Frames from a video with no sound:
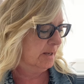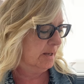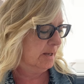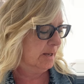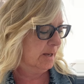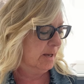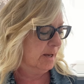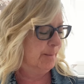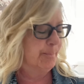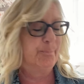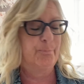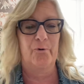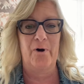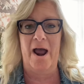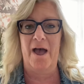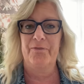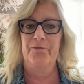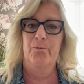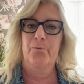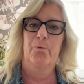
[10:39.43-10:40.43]
uh,
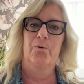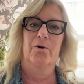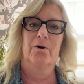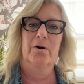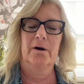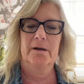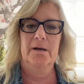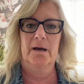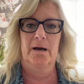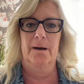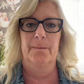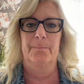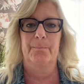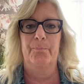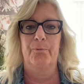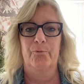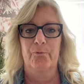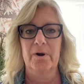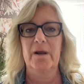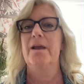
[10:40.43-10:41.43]
breath work, um,
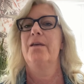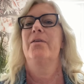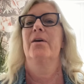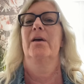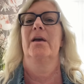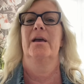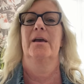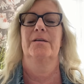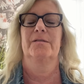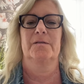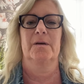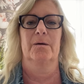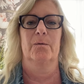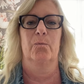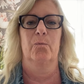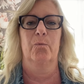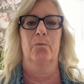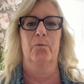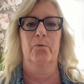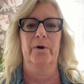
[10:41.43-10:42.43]
breathing is a
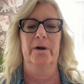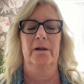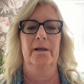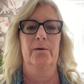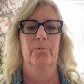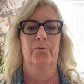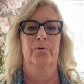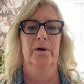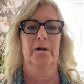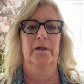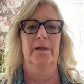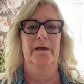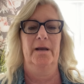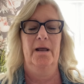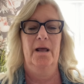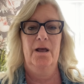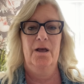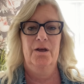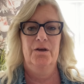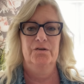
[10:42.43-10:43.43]
really, really
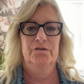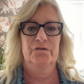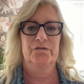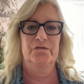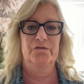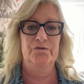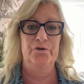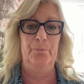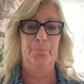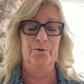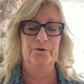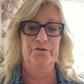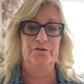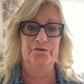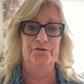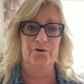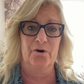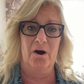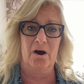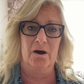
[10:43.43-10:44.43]
super
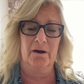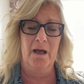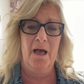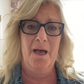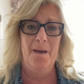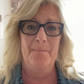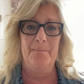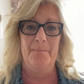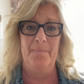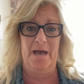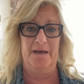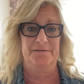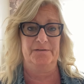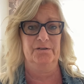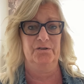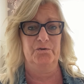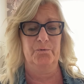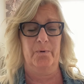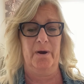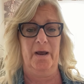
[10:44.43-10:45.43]
strong
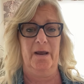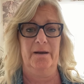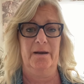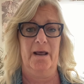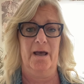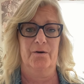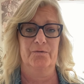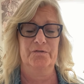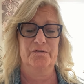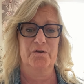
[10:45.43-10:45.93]
message right now.